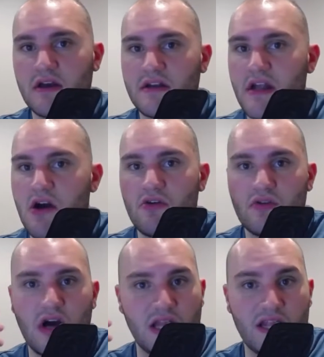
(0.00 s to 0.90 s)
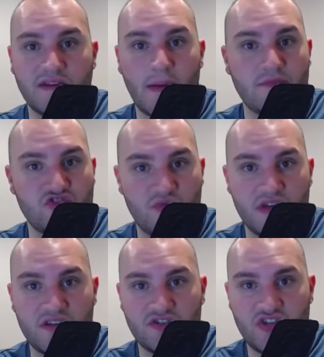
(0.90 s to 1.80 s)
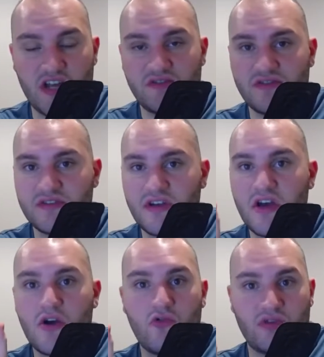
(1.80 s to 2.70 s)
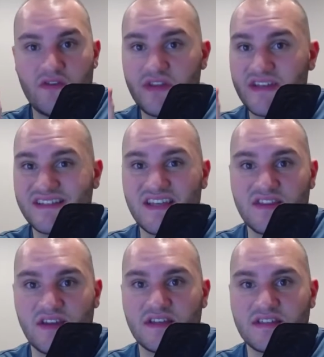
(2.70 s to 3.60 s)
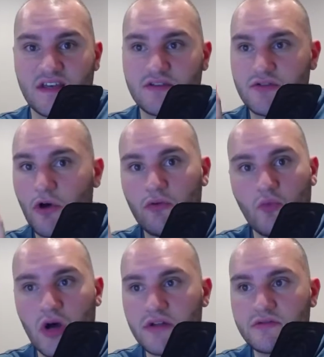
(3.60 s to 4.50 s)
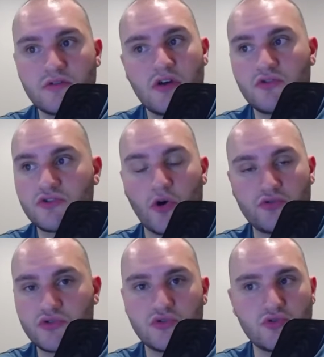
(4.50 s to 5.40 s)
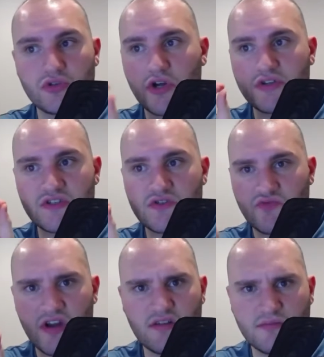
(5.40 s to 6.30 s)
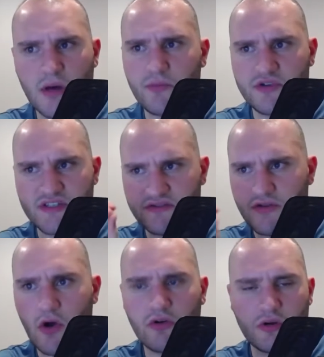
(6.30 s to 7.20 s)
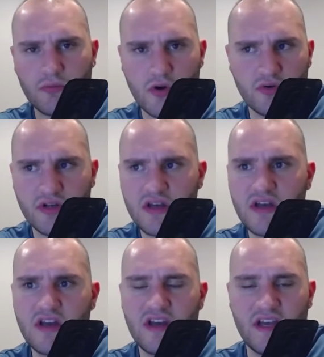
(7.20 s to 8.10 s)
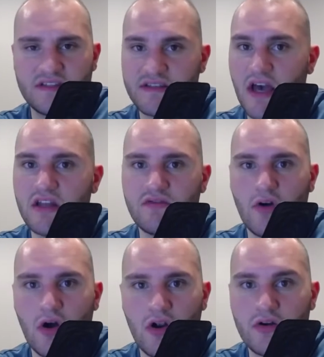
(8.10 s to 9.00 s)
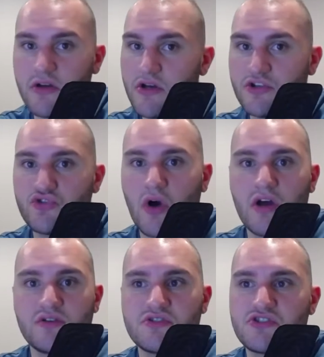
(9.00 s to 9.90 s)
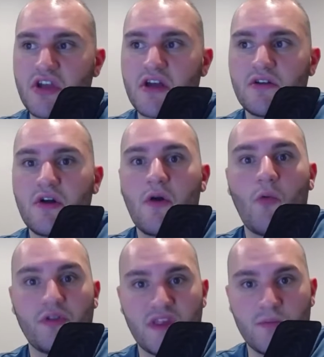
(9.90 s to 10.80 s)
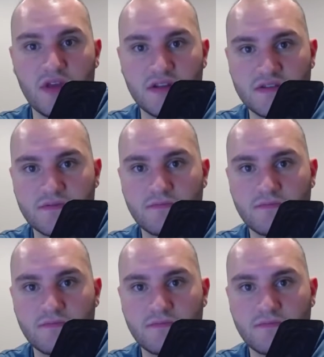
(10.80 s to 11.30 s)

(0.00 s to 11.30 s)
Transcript: Now, a lot of times for beginner chanters, whenever they see things like tone 1, tone 2, and all these random numbers in tone or mode, it's kind of hard to understand what that means.